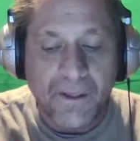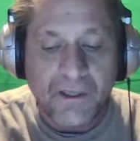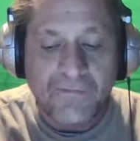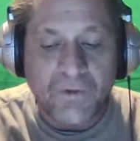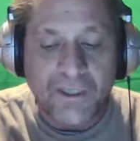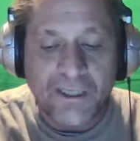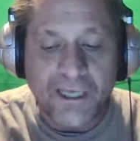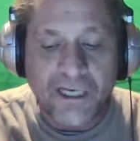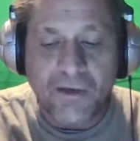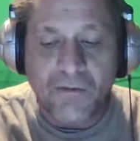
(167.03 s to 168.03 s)
For he
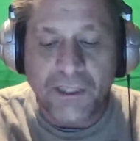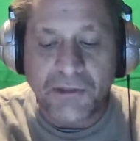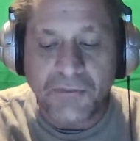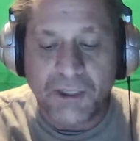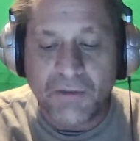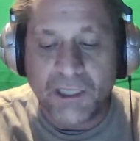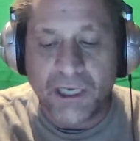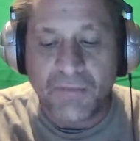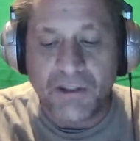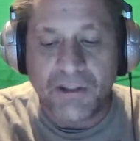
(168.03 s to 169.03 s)
cannot reach me when
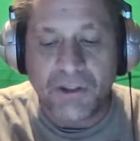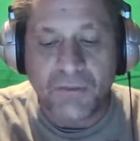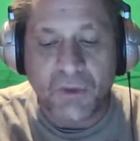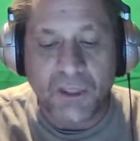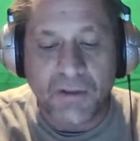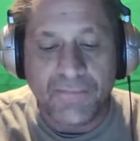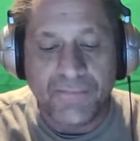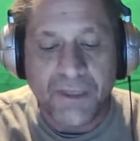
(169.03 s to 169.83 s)
I'm in turmoil.